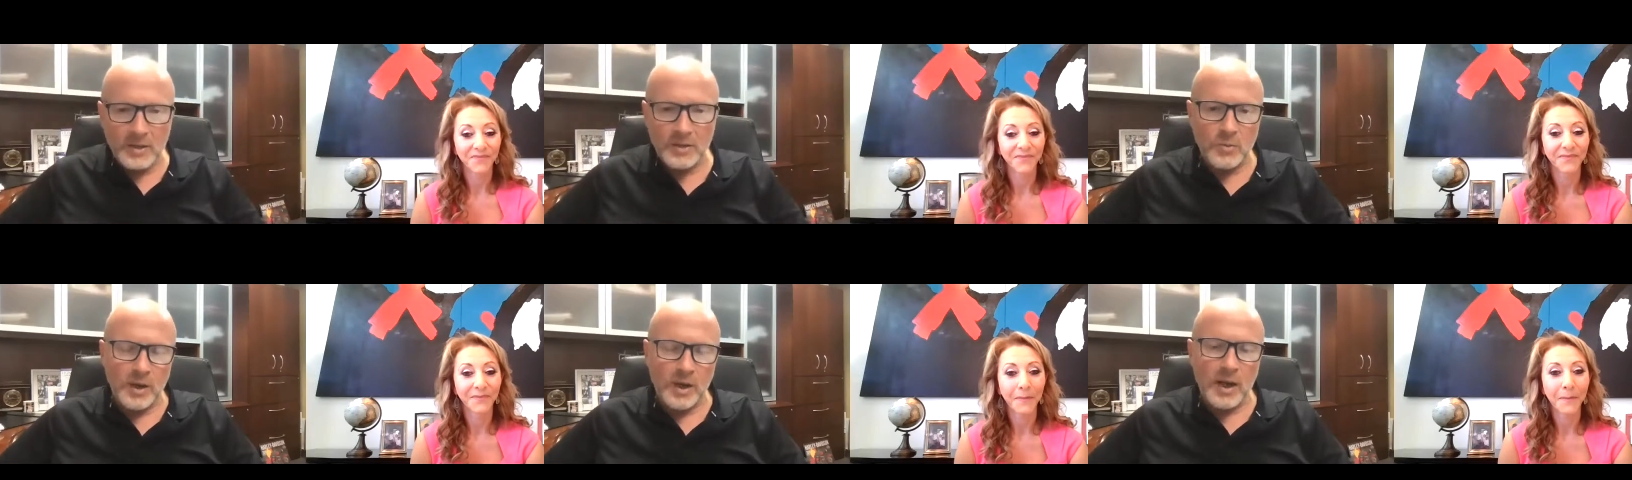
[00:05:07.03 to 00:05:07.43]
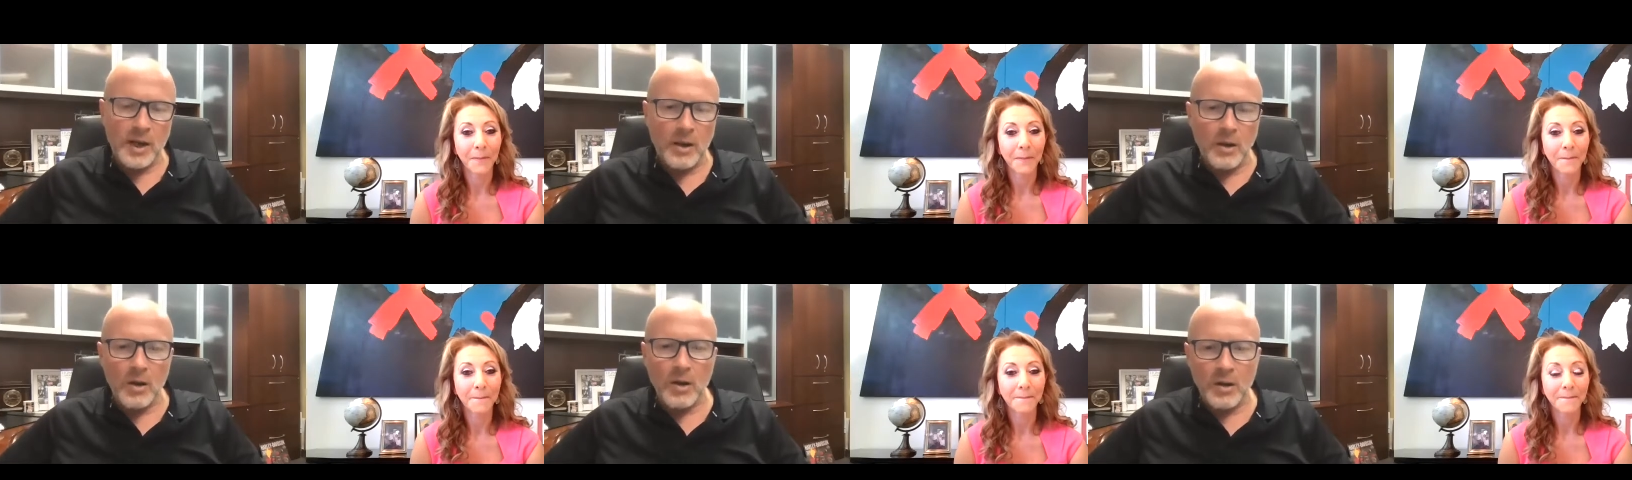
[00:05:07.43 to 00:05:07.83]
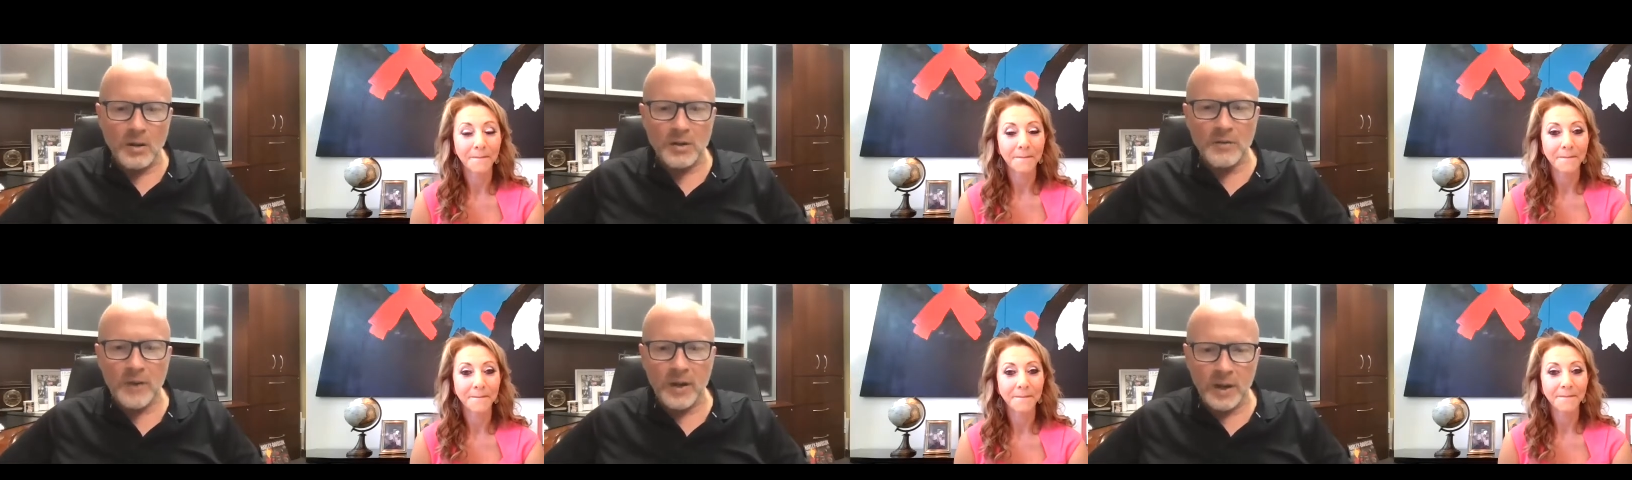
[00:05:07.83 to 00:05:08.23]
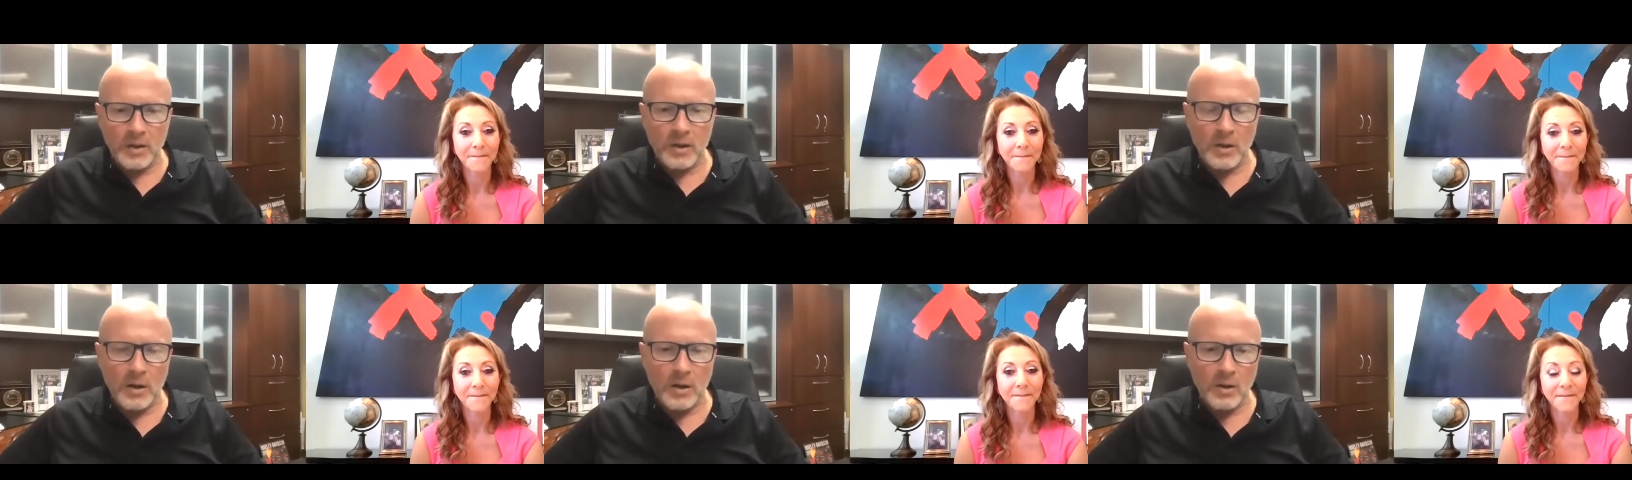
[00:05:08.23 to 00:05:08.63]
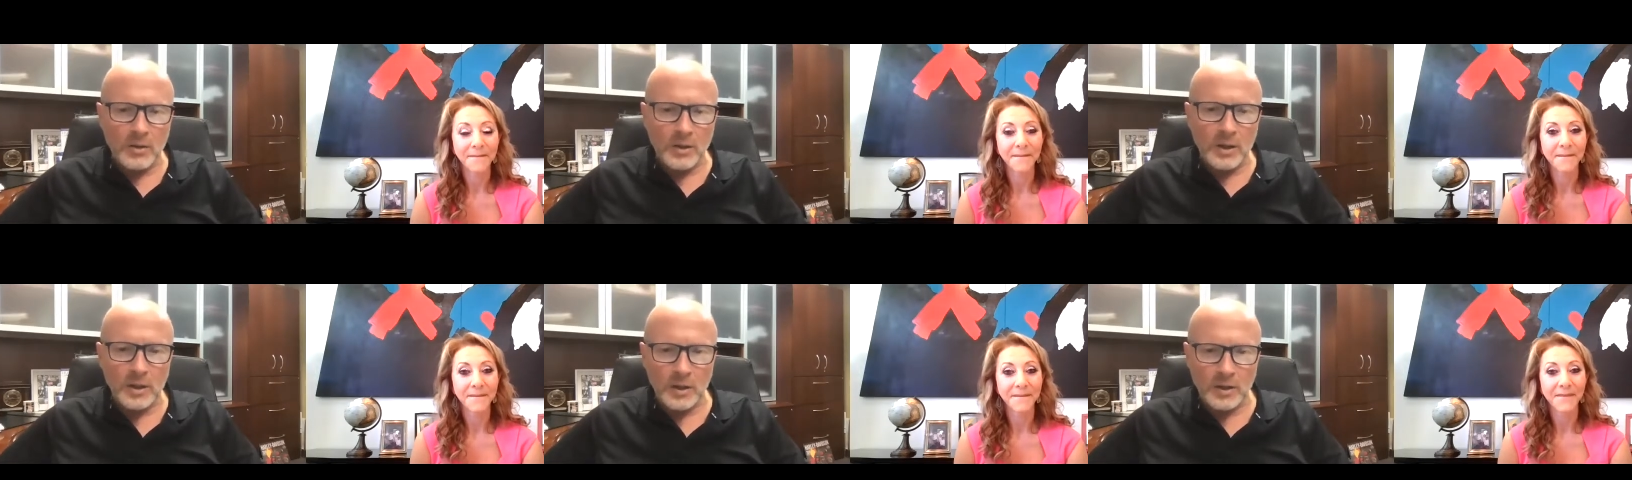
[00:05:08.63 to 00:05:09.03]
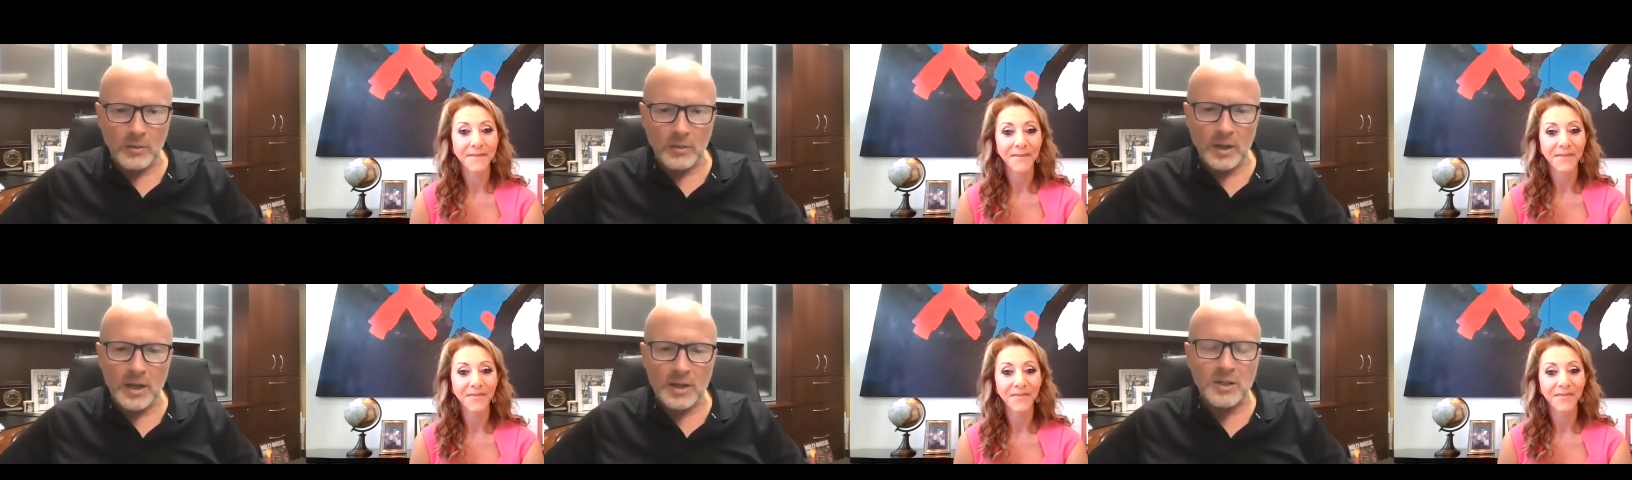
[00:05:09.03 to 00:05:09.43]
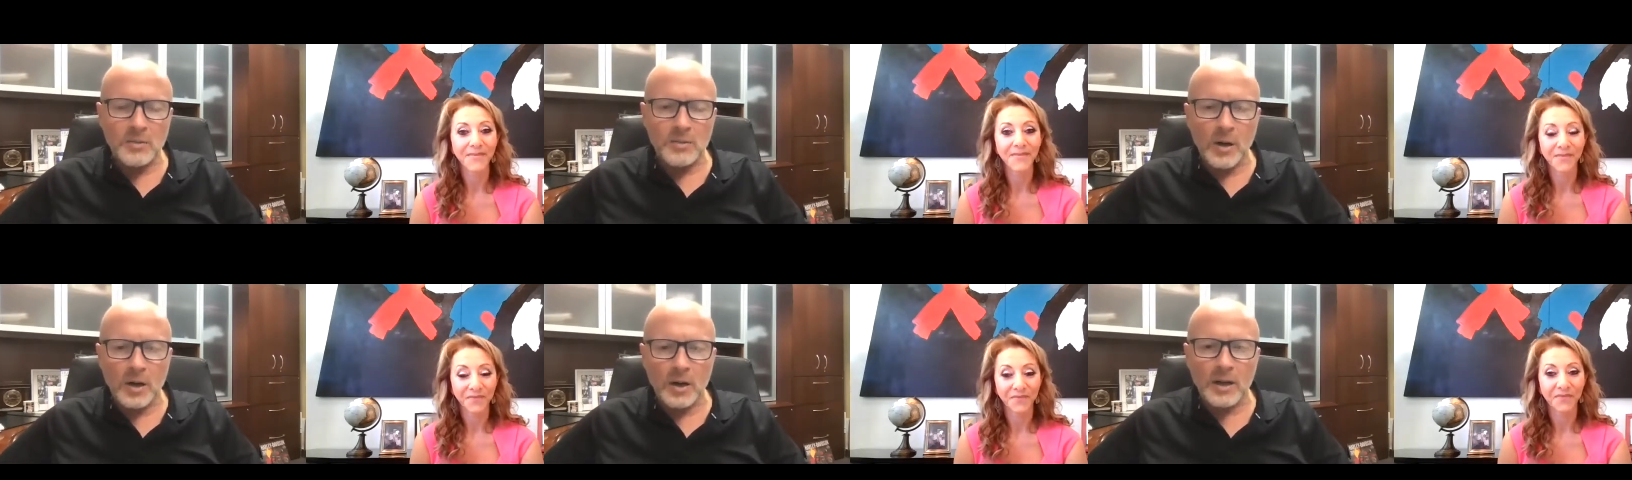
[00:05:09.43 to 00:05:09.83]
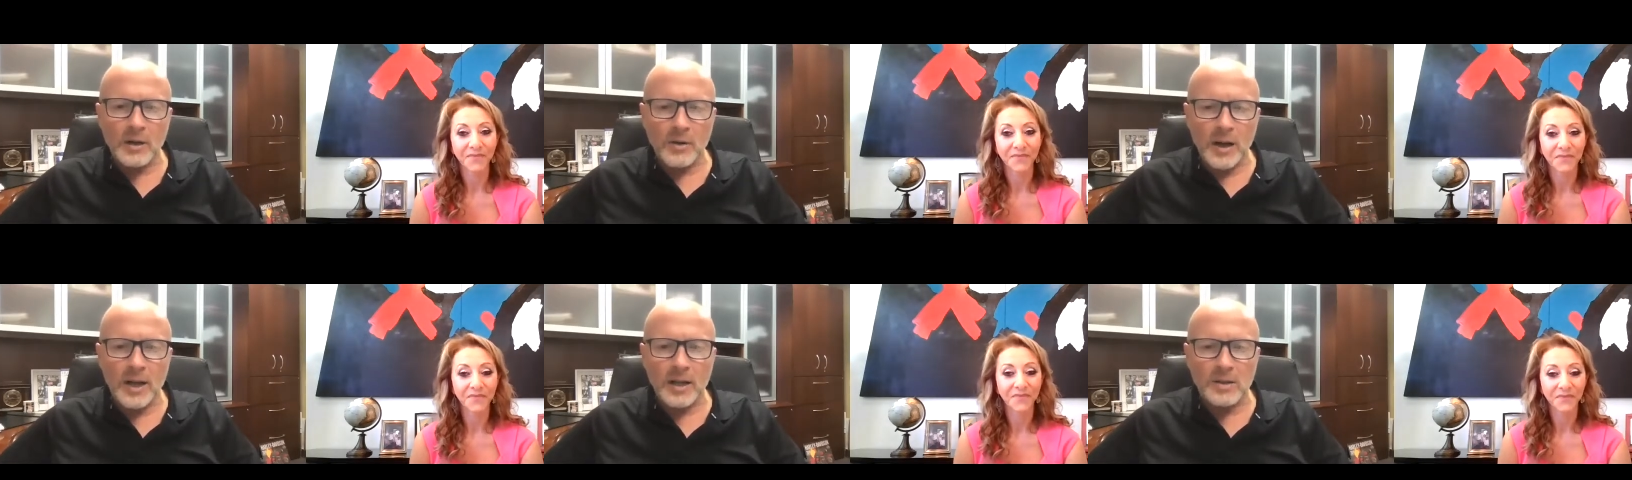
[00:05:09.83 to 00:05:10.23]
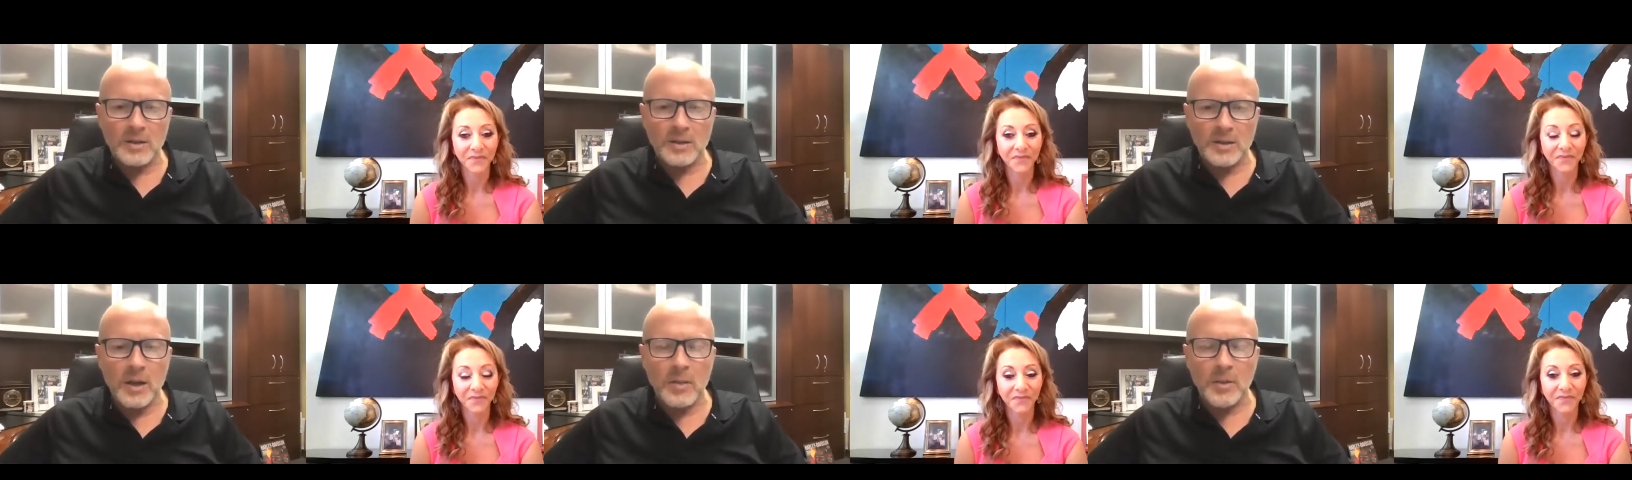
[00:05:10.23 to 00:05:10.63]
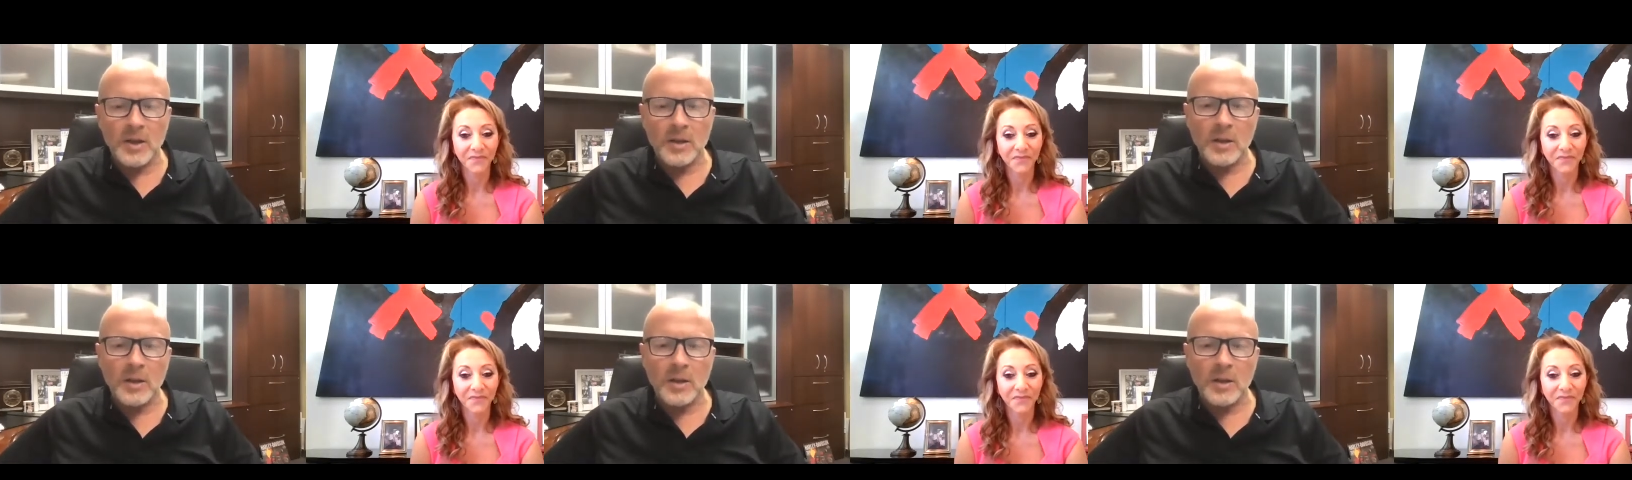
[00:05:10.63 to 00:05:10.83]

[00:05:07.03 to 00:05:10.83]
Speaker 1: We had a large event called the Relationship Marketing Grand Summit.